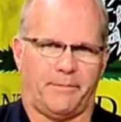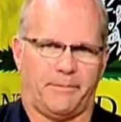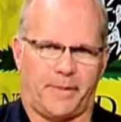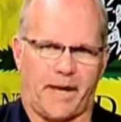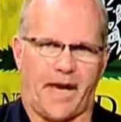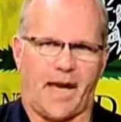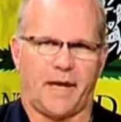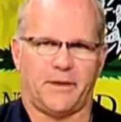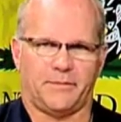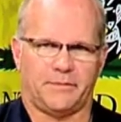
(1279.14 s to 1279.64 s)

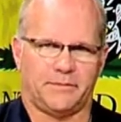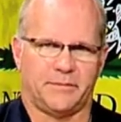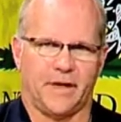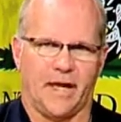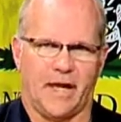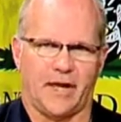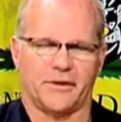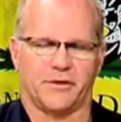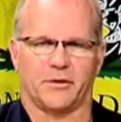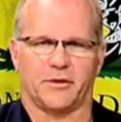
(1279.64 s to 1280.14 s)
bad
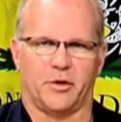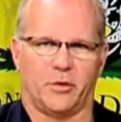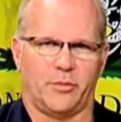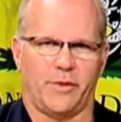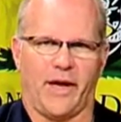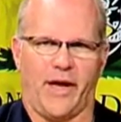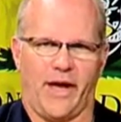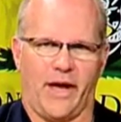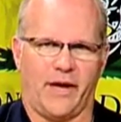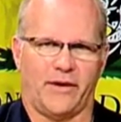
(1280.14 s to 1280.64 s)
ethical
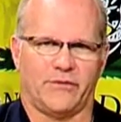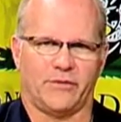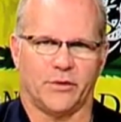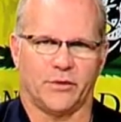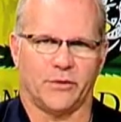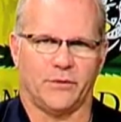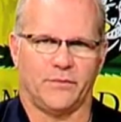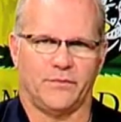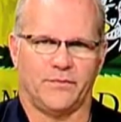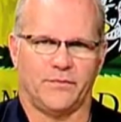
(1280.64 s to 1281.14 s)

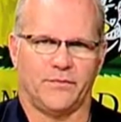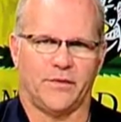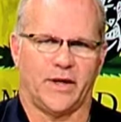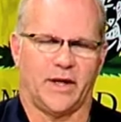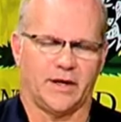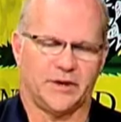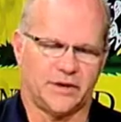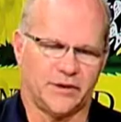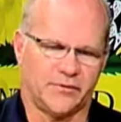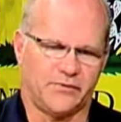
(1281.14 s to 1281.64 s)
behavior.
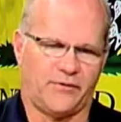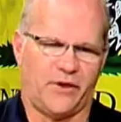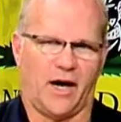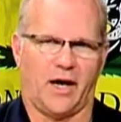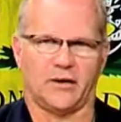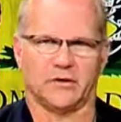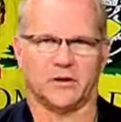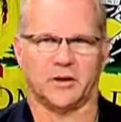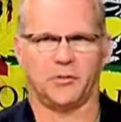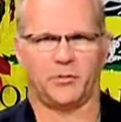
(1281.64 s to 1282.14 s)
And she
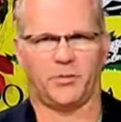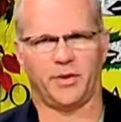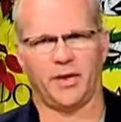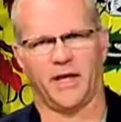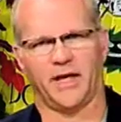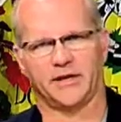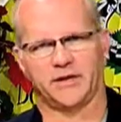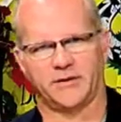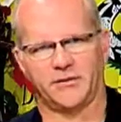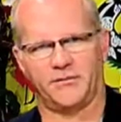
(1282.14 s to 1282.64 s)
filed
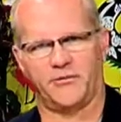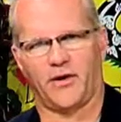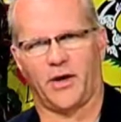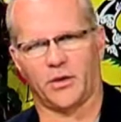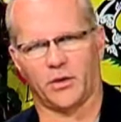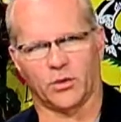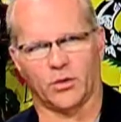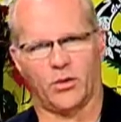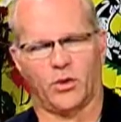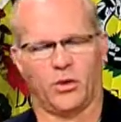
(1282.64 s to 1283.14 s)
complaints in
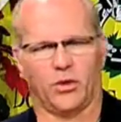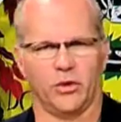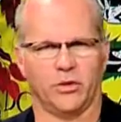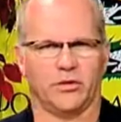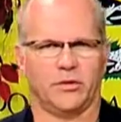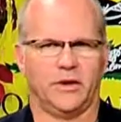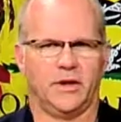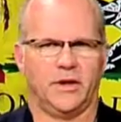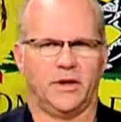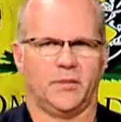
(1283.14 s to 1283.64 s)
federal
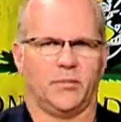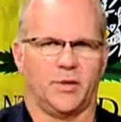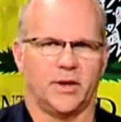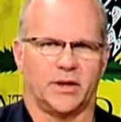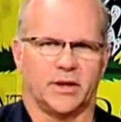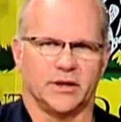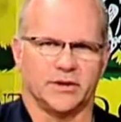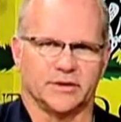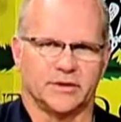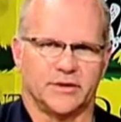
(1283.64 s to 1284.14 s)
court
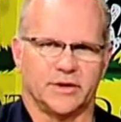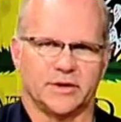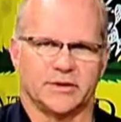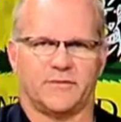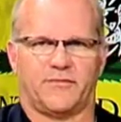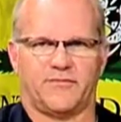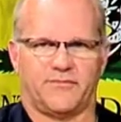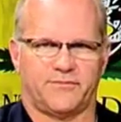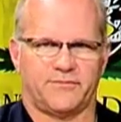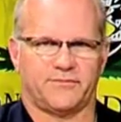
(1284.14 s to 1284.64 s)
because
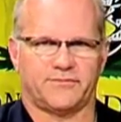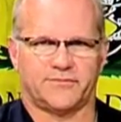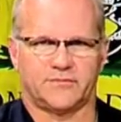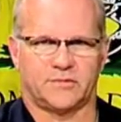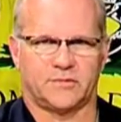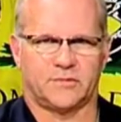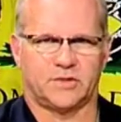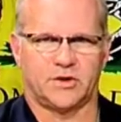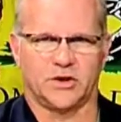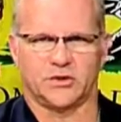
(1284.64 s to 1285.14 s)
this
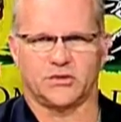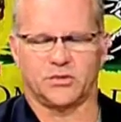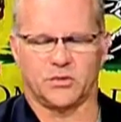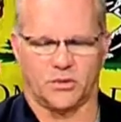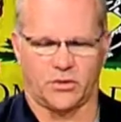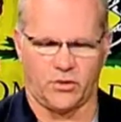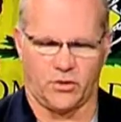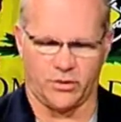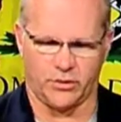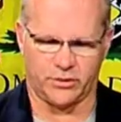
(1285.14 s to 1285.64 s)

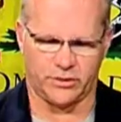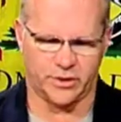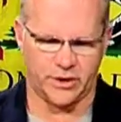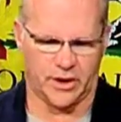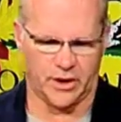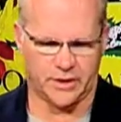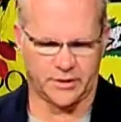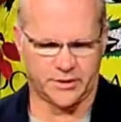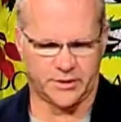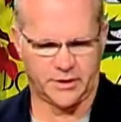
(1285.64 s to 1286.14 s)
district court
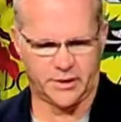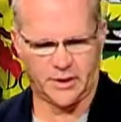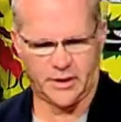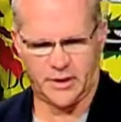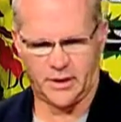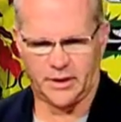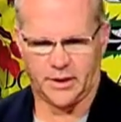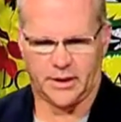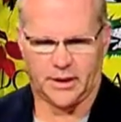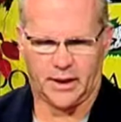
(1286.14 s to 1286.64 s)
judge,
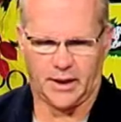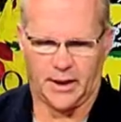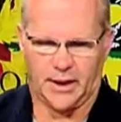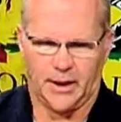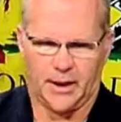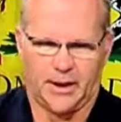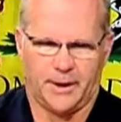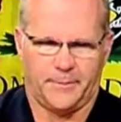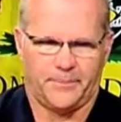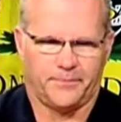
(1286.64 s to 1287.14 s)

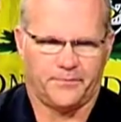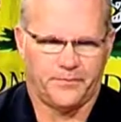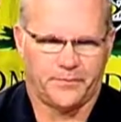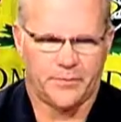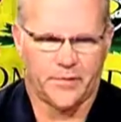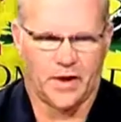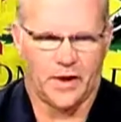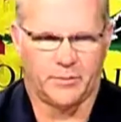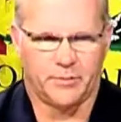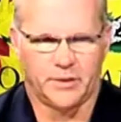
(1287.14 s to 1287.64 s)
um,
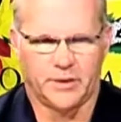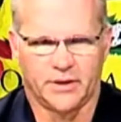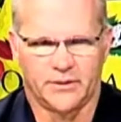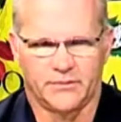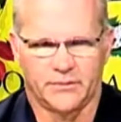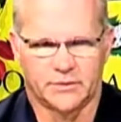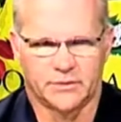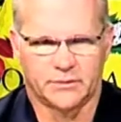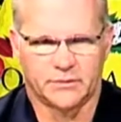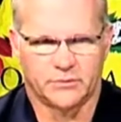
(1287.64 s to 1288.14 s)
I
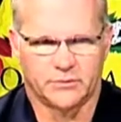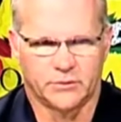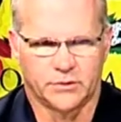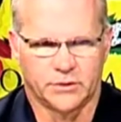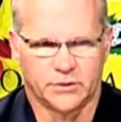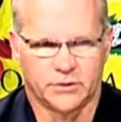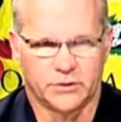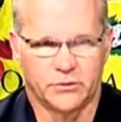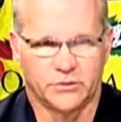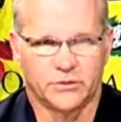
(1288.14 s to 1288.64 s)
believe was,
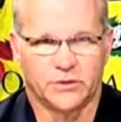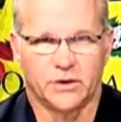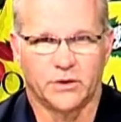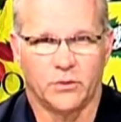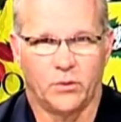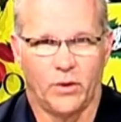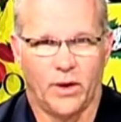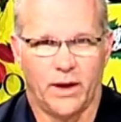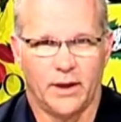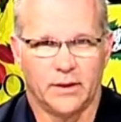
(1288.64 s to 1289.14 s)
was Lucy
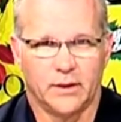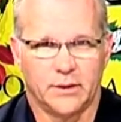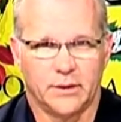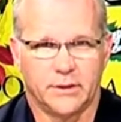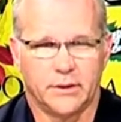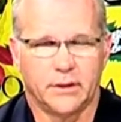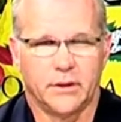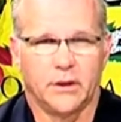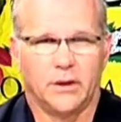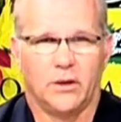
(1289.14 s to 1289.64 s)

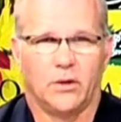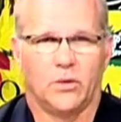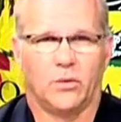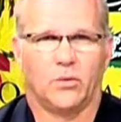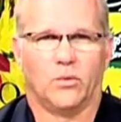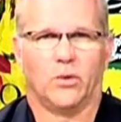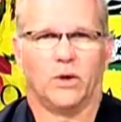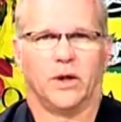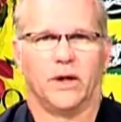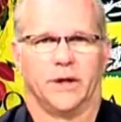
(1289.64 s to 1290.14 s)
Whelan,
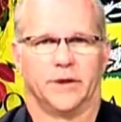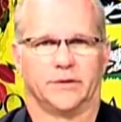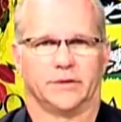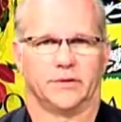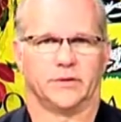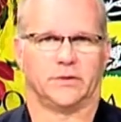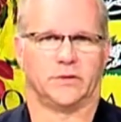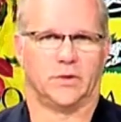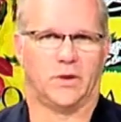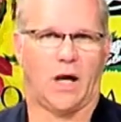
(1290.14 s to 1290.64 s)

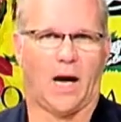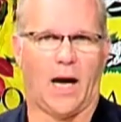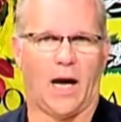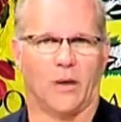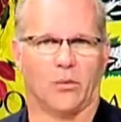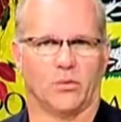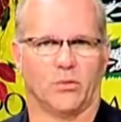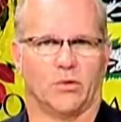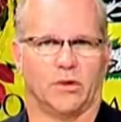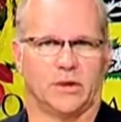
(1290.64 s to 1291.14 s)
was
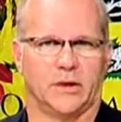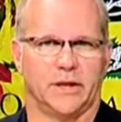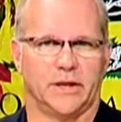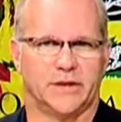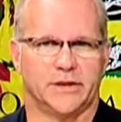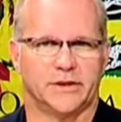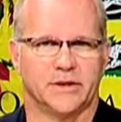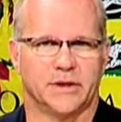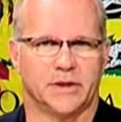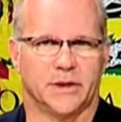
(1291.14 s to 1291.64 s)
not
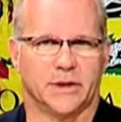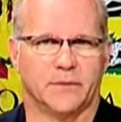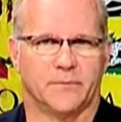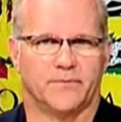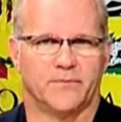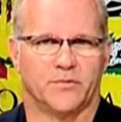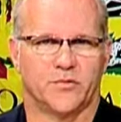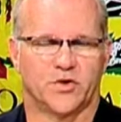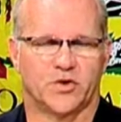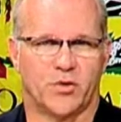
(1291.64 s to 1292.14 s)
releasing
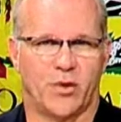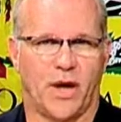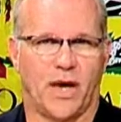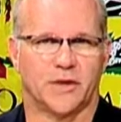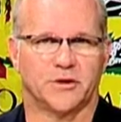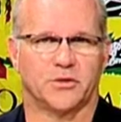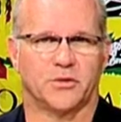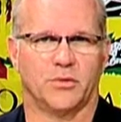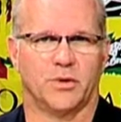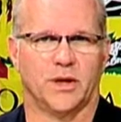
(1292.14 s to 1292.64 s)

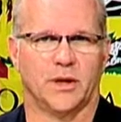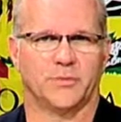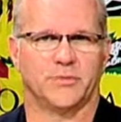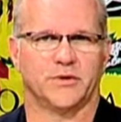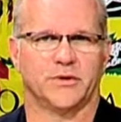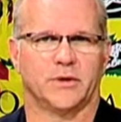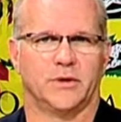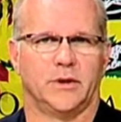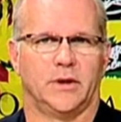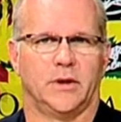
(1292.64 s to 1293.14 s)

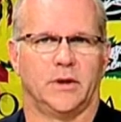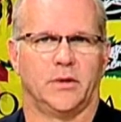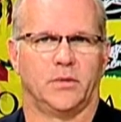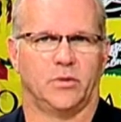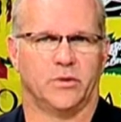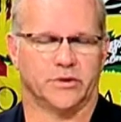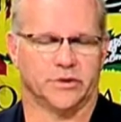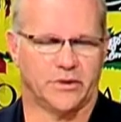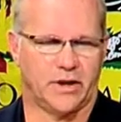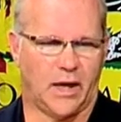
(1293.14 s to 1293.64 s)
transcripts,
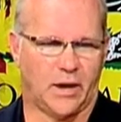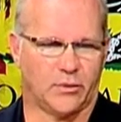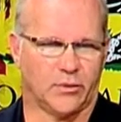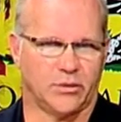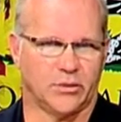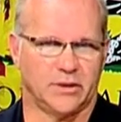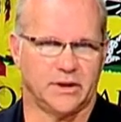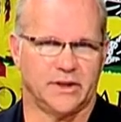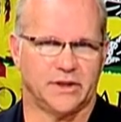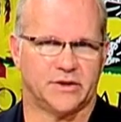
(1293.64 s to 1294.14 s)
was not
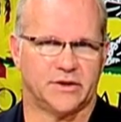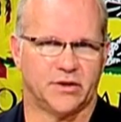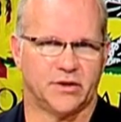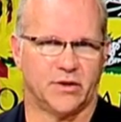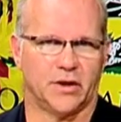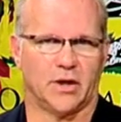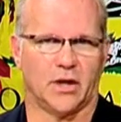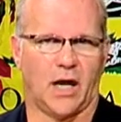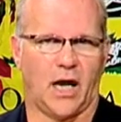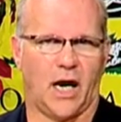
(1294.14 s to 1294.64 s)

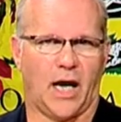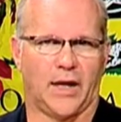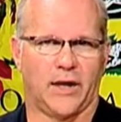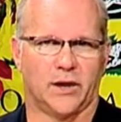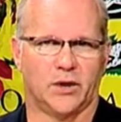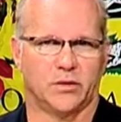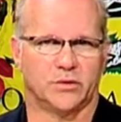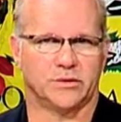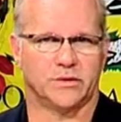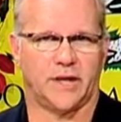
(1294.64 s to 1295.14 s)
releasing the
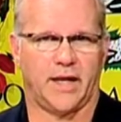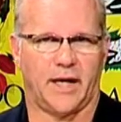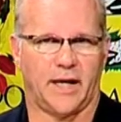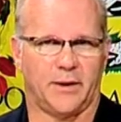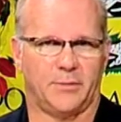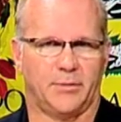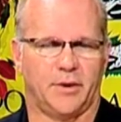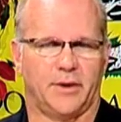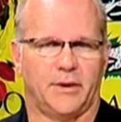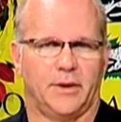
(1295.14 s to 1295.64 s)
audio
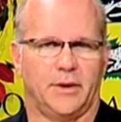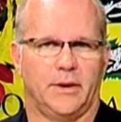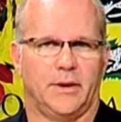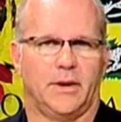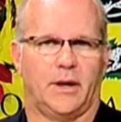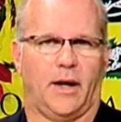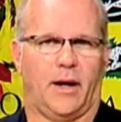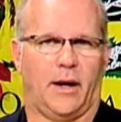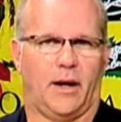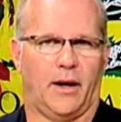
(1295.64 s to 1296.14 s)
tape
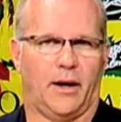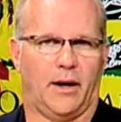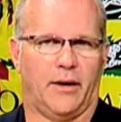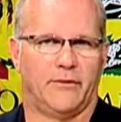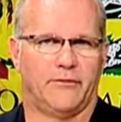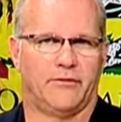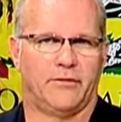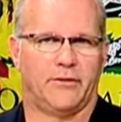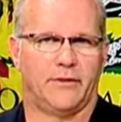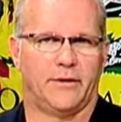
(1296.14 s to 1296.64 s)

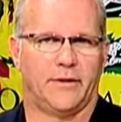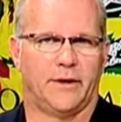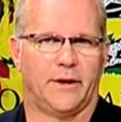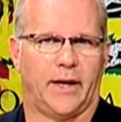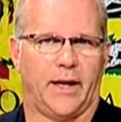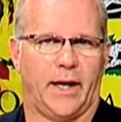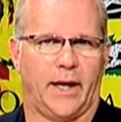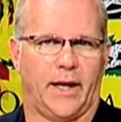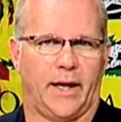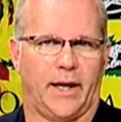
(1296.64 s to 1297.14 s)
of
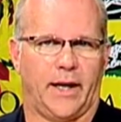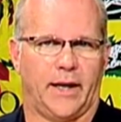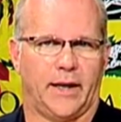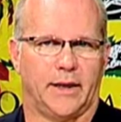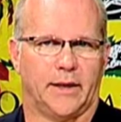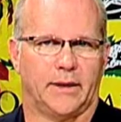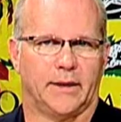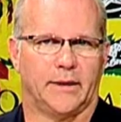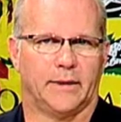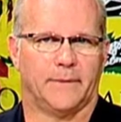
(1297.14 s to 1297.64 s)

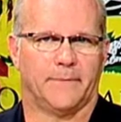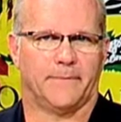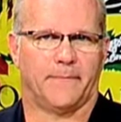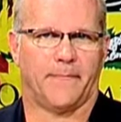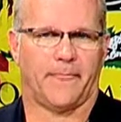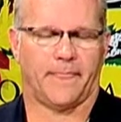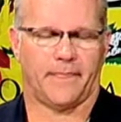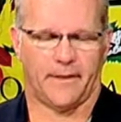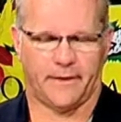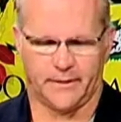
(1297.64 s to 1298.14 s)
a
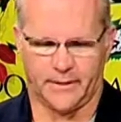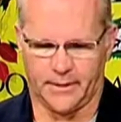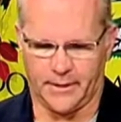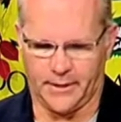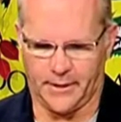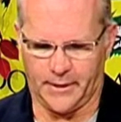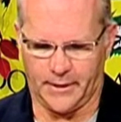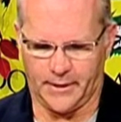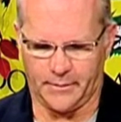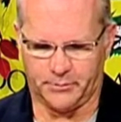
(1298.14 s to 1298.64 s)

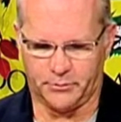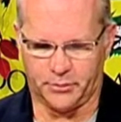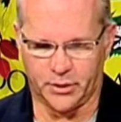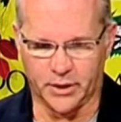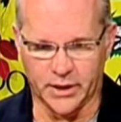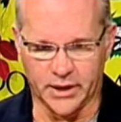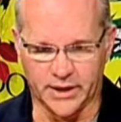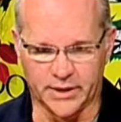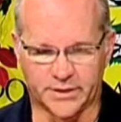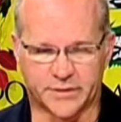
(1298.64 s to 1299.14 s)
uh,
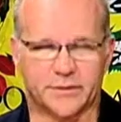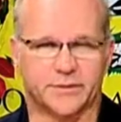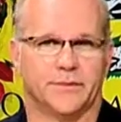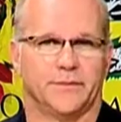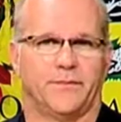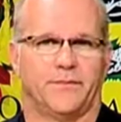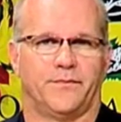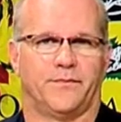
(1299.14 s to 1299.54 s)
police